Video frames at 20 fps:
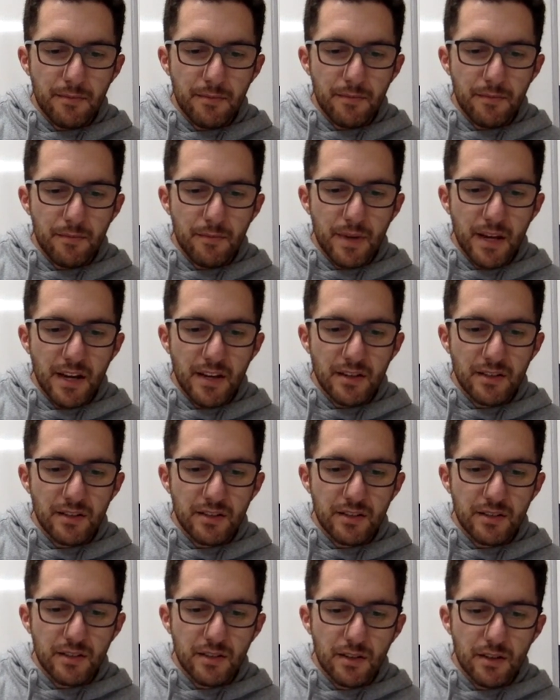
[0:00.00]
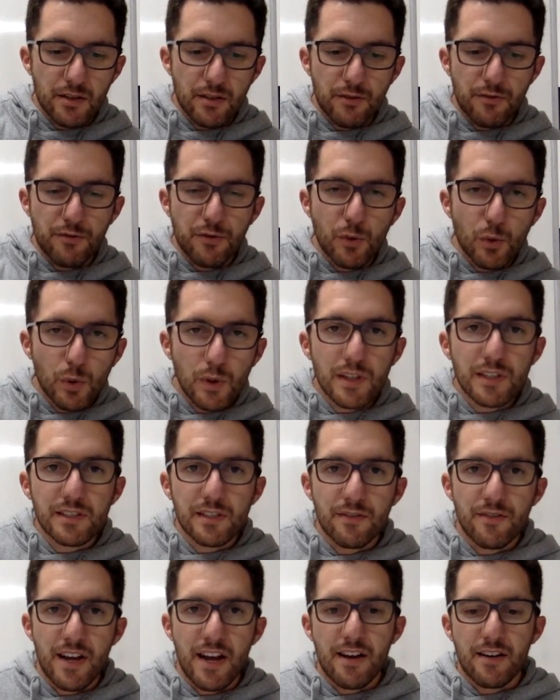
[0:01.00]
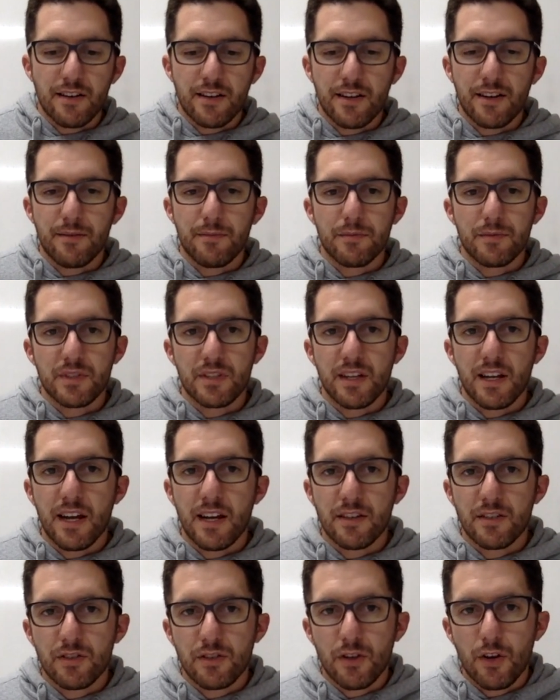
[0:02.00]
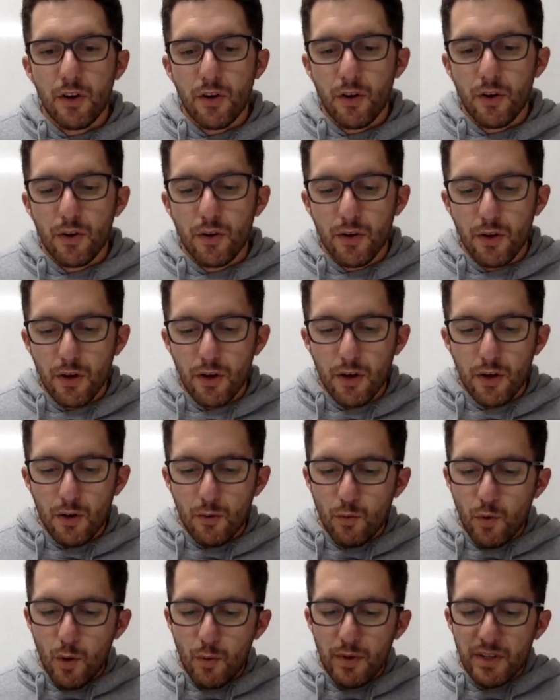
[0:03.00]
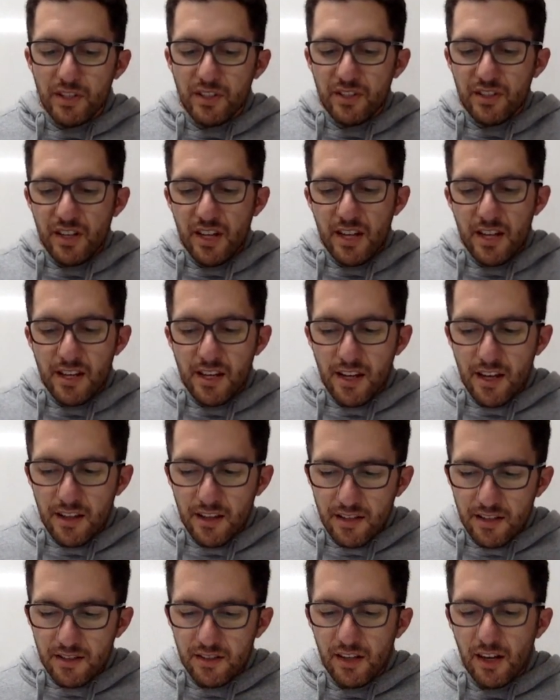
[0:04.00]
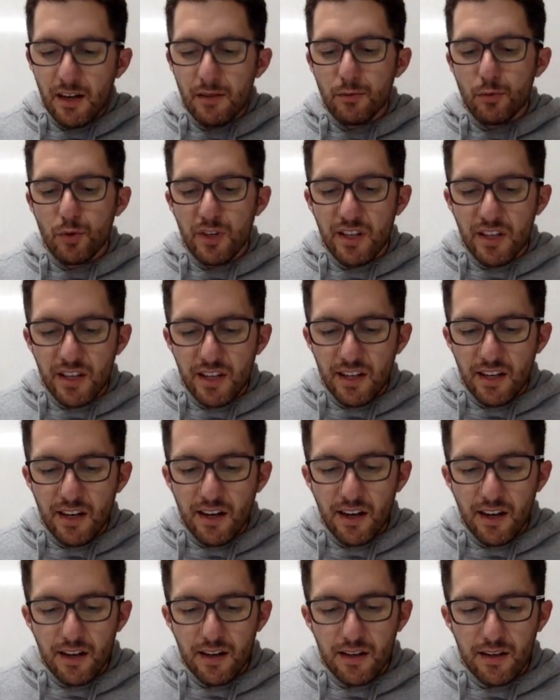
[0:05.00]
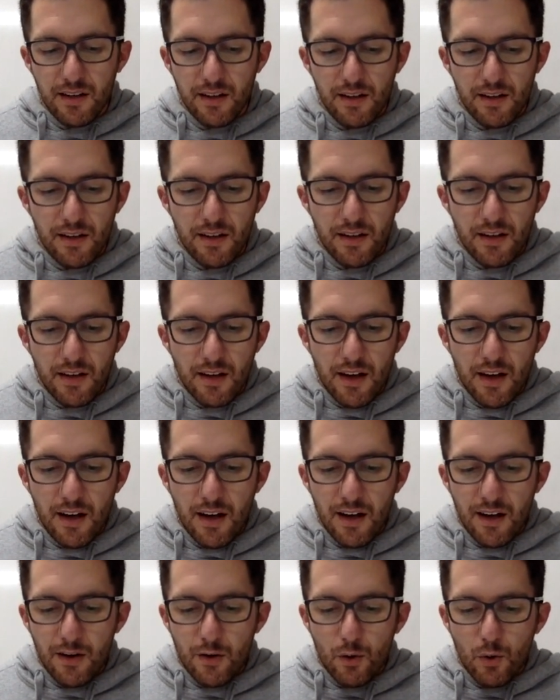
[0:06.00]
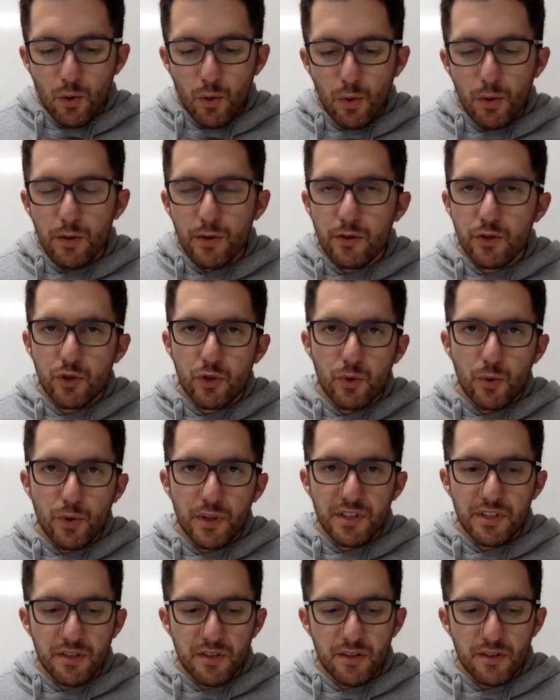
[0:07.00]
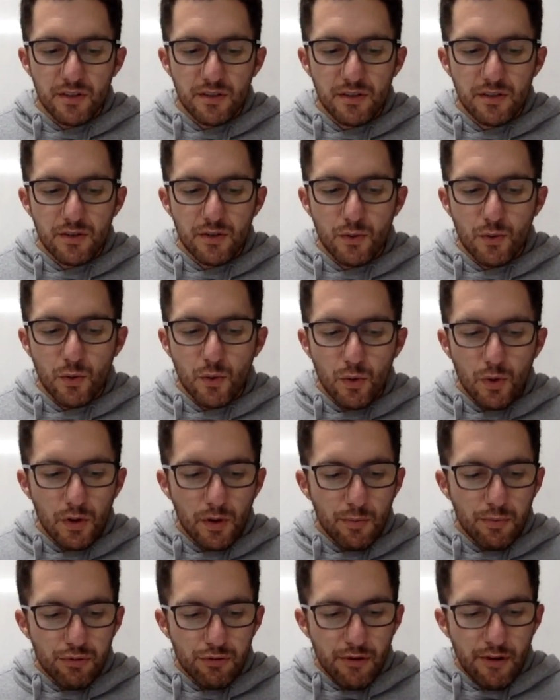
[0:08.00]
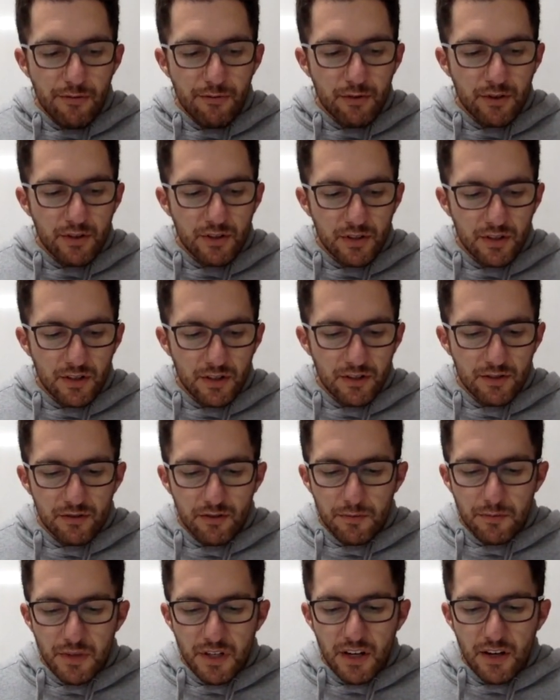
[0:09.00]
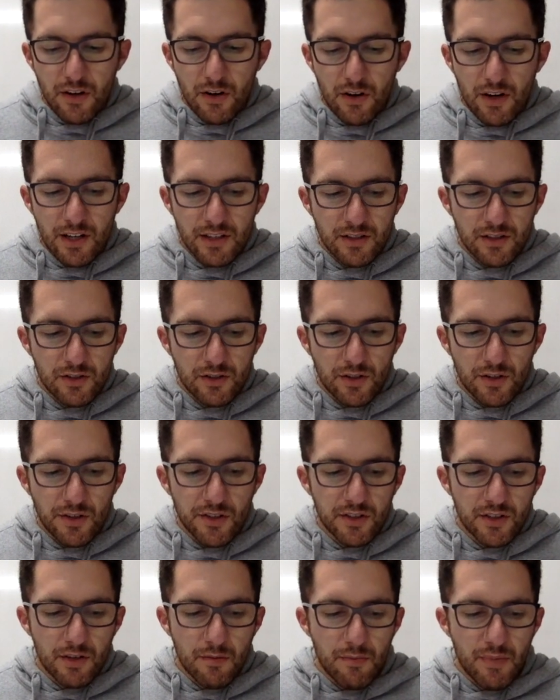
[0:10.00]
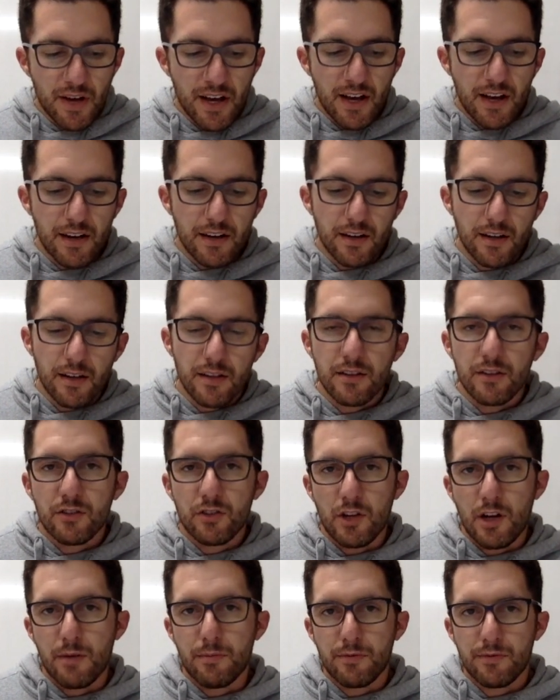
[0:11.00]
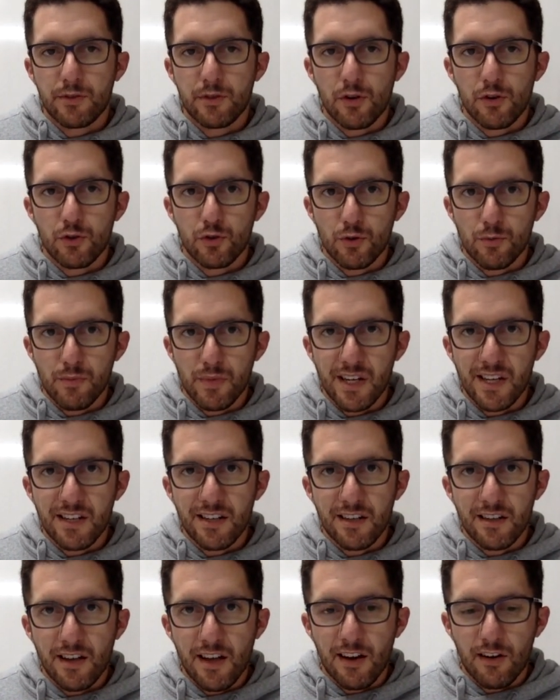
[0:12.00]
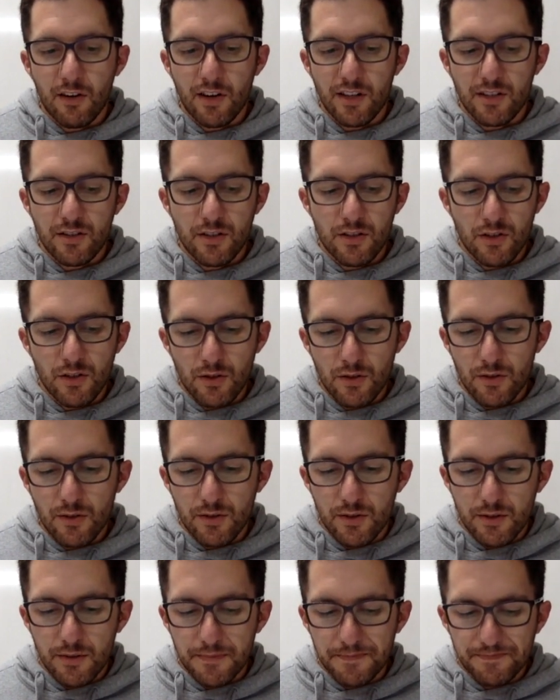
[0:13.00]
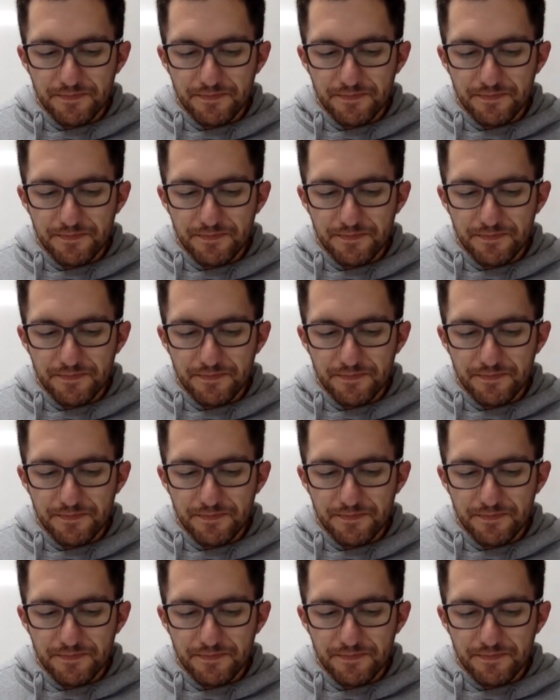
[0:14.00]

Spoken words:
means the full list of outcomes. And so what we're seeing in this table here are all the choices or all the preferences from Year 9 students about the type of social media they like to use.